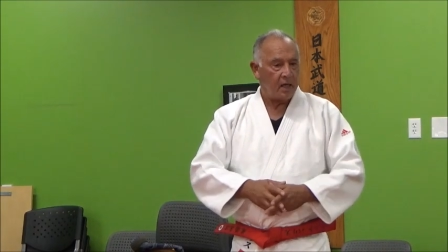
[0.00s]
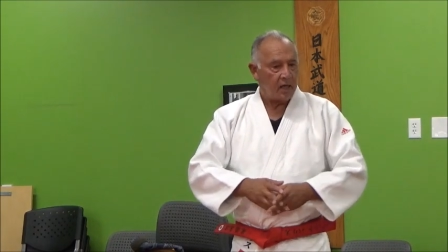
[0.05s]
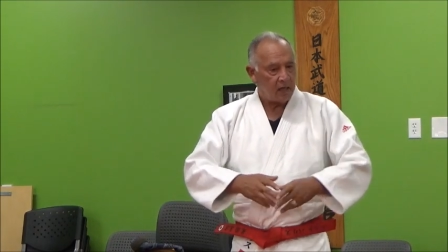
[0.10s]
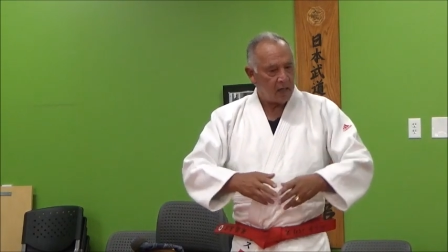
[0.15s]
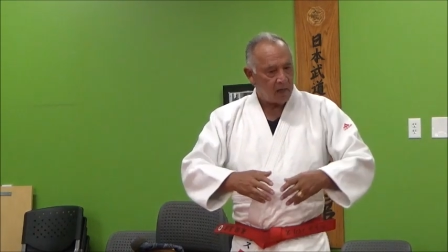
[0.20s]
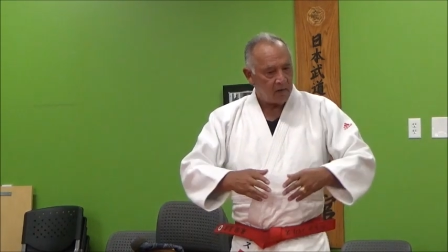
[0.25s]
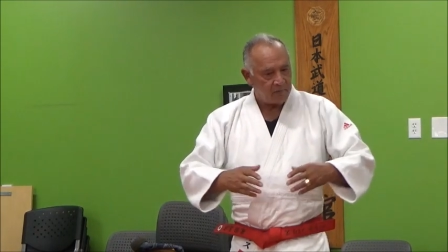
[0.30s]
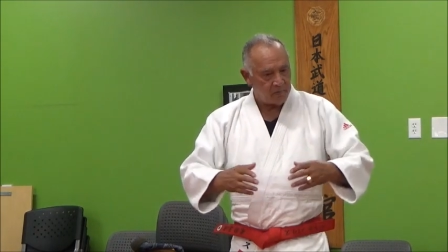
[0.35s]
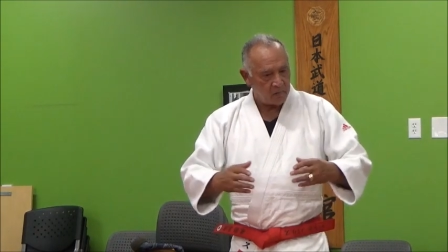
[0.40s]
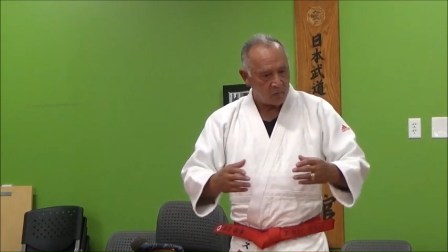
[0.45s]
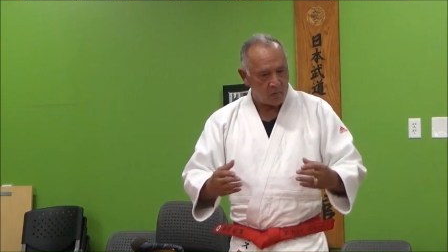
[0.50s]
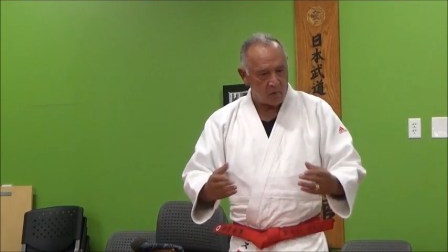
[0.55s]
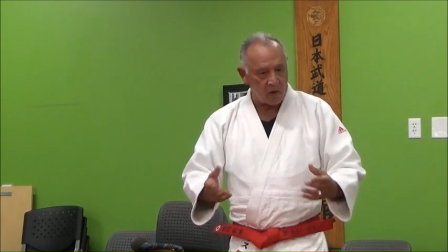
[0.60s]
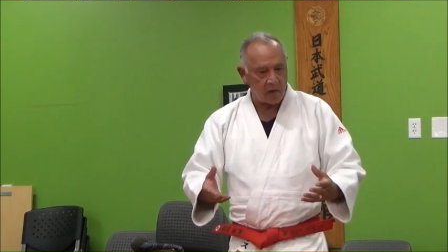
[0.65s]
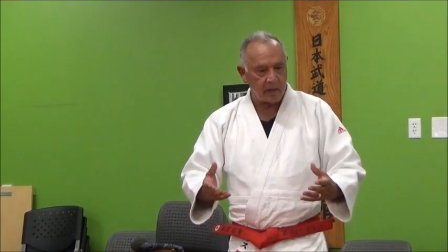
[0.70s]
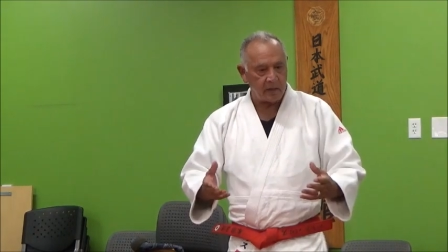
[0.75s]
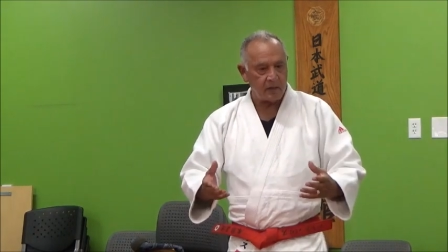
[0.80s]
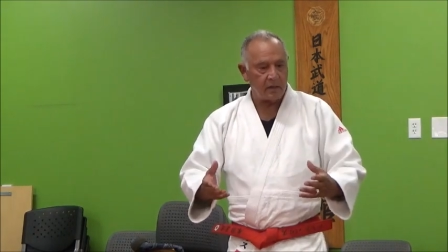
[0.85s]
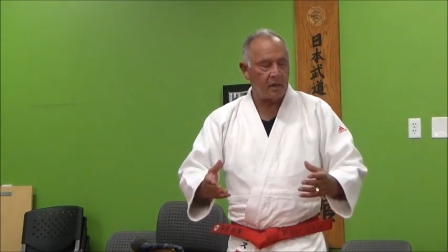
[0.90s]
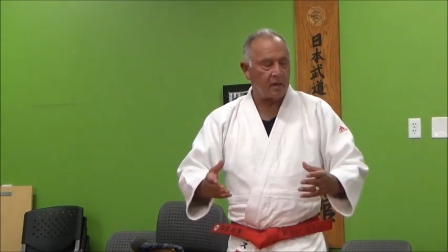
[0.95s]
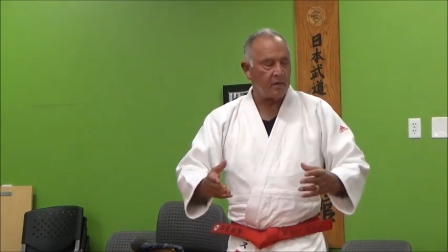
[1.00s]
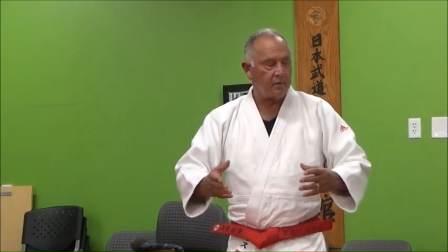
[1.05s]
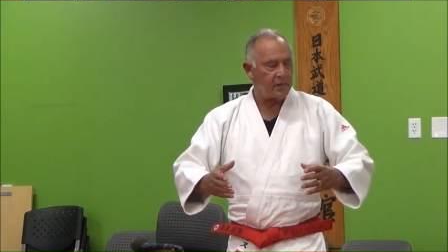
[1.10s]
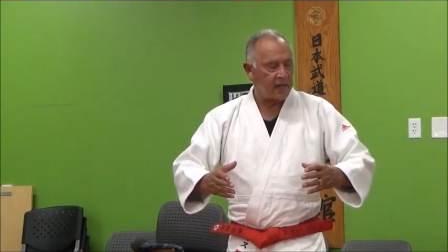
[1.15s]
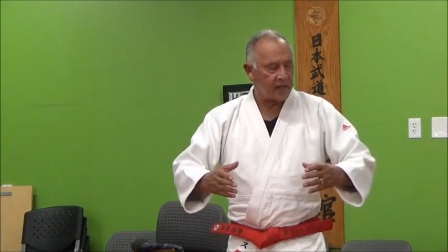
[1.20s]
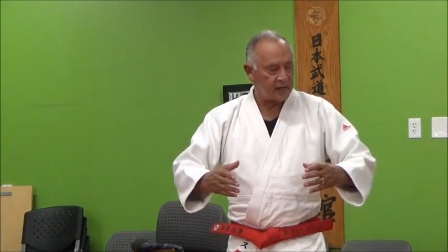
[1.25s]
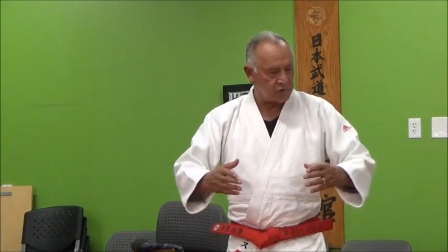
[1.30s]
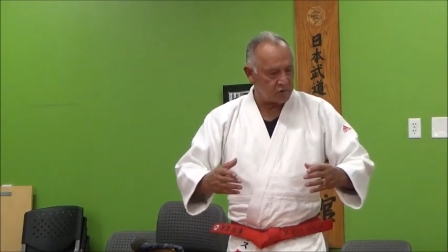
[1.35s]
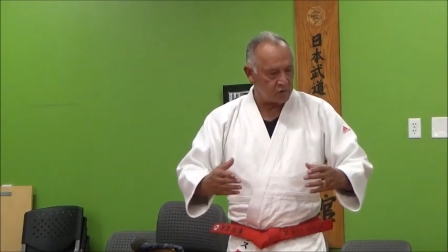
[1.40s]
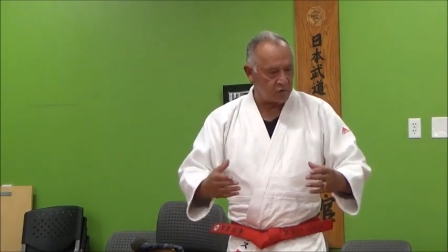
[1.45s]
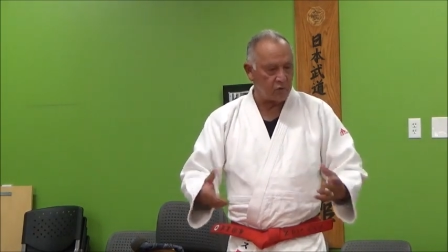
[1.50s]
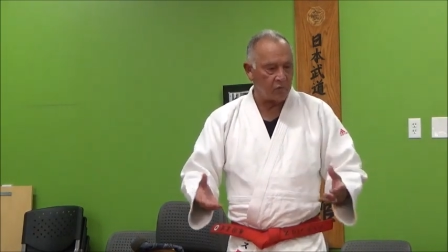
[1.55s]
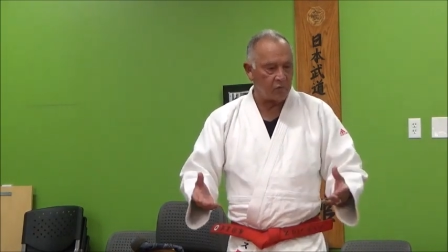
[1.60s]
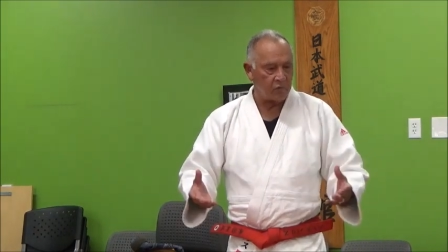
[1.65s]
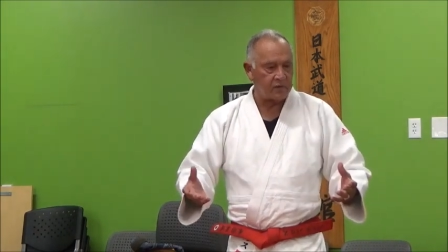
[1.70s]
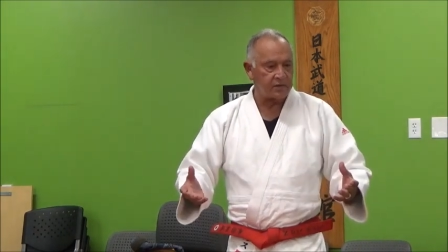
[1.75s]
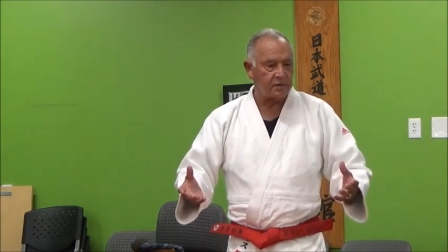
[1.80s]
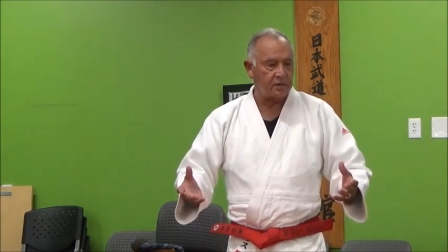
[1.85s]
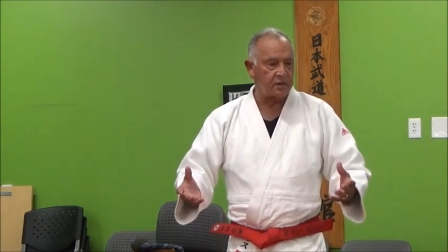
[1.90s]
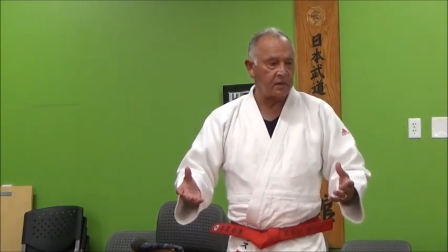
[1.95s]
if you wanted, that judo
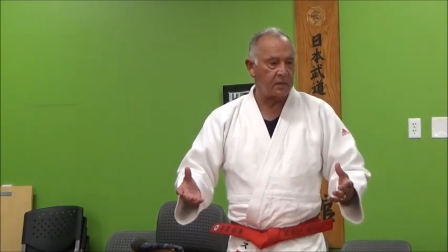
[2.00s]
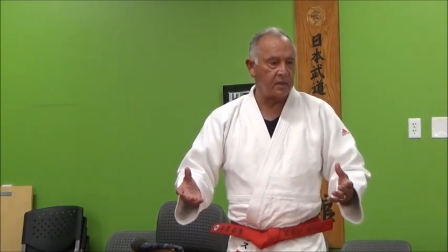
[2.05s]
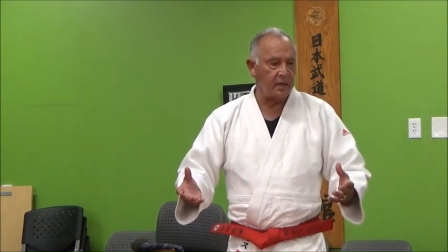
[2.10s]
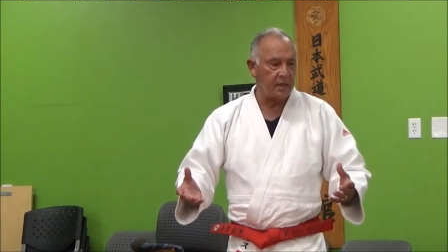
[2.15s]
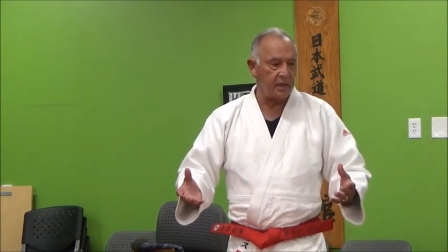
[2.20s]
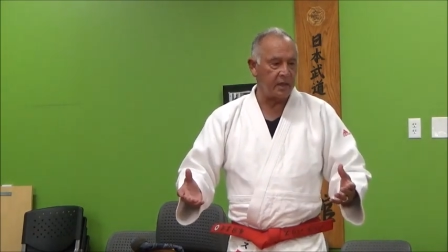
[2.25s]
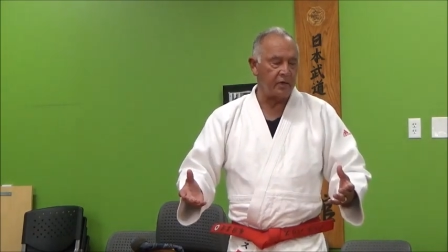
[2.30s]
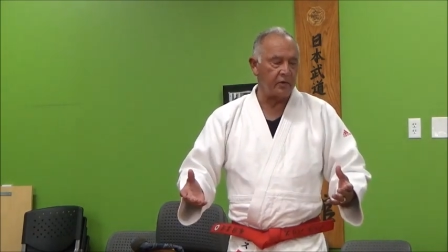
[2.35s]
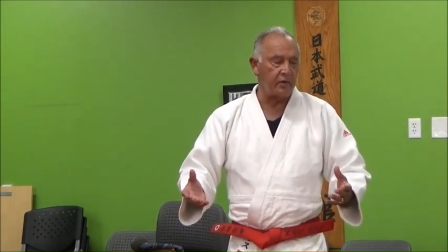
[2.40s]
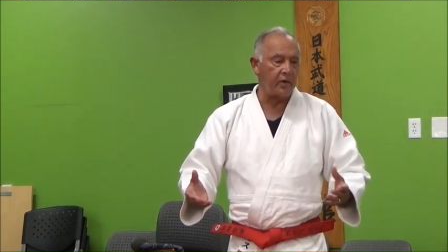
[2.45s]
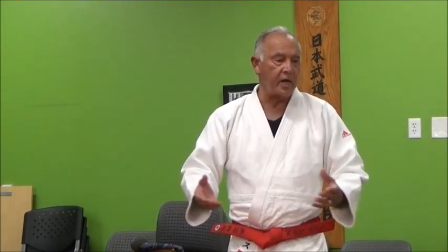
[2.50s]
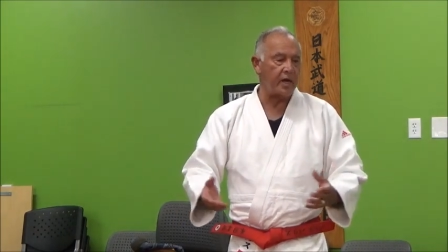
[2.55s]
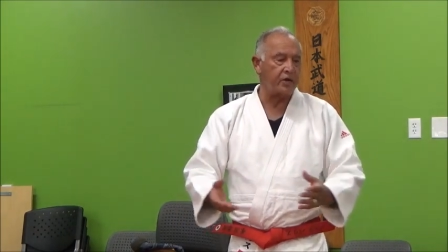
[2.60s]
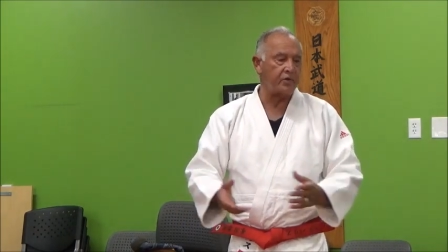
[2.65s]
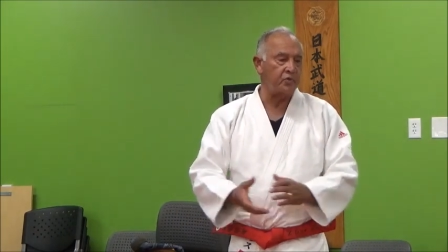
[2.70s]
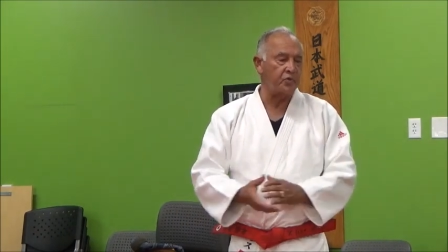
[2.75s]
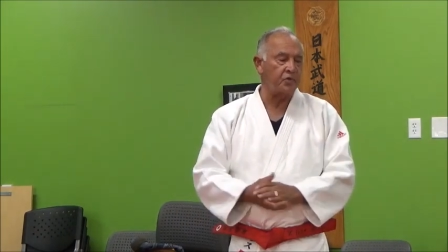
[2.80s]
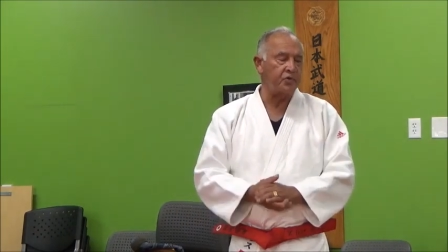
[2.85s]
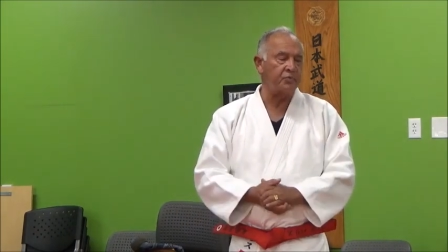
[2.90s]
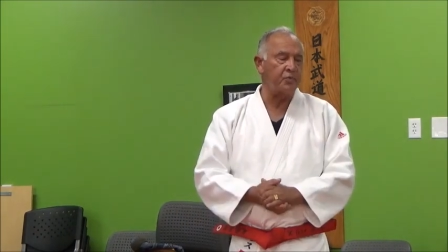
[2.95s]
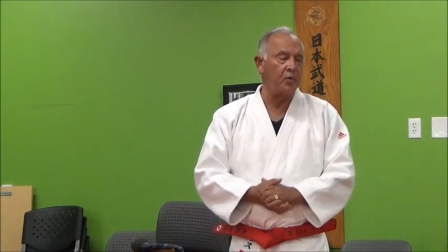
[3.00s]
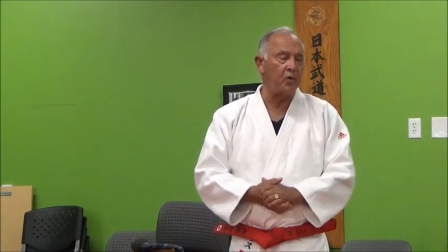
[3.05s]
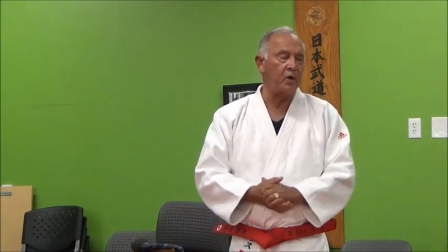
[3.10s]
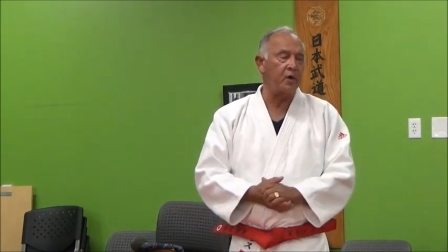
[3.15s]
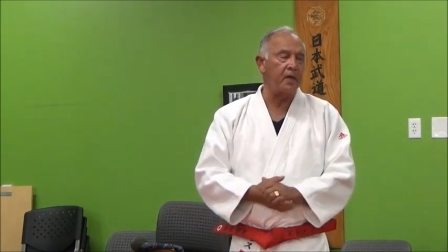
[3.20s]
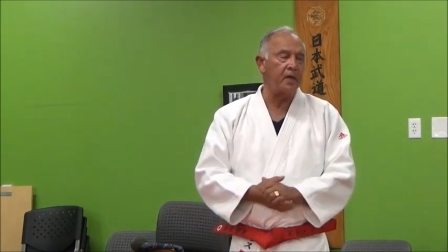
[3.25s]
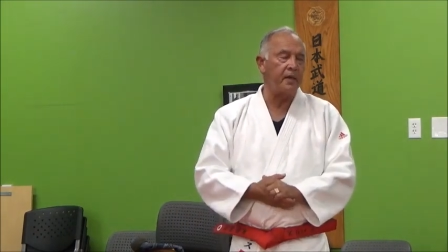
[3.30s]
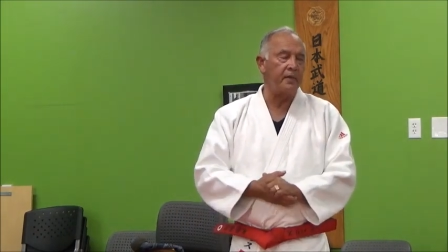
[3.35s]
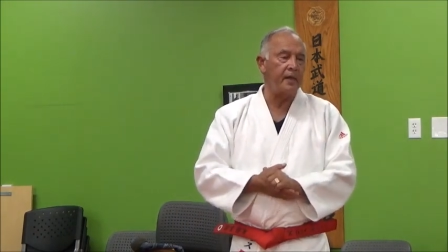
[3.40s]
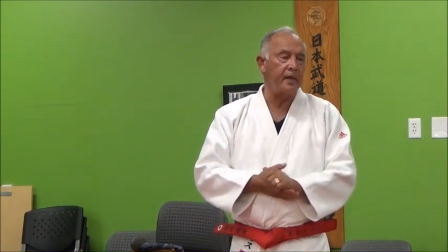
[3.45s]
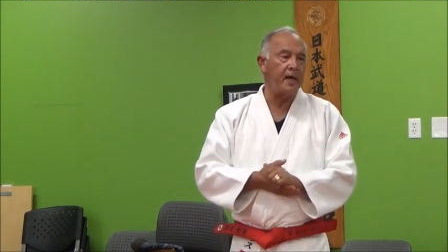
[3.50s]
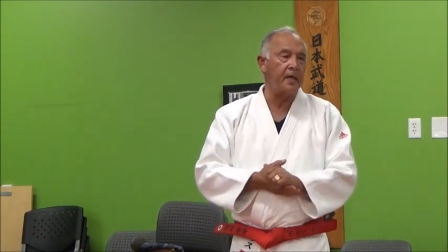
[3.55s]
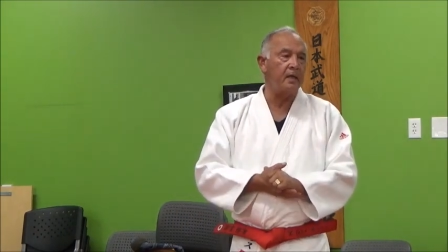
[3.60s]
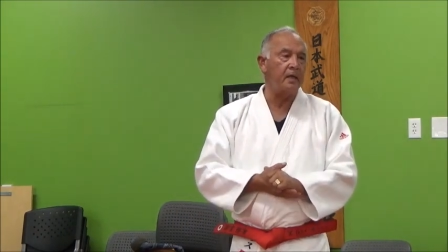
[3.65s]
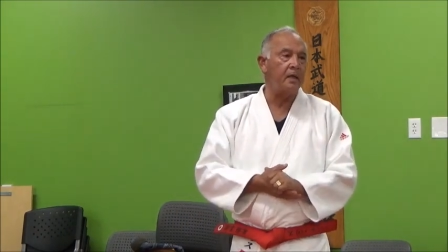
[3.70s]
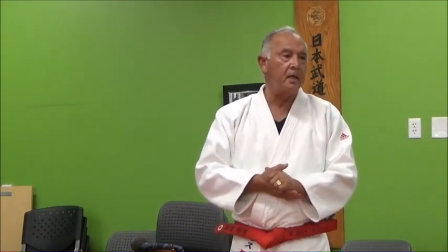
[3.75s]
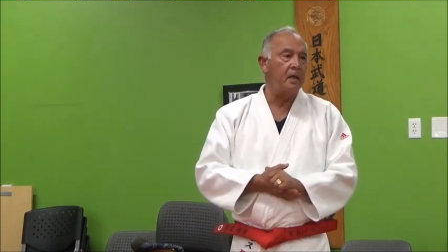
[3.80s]
was an international sport, and that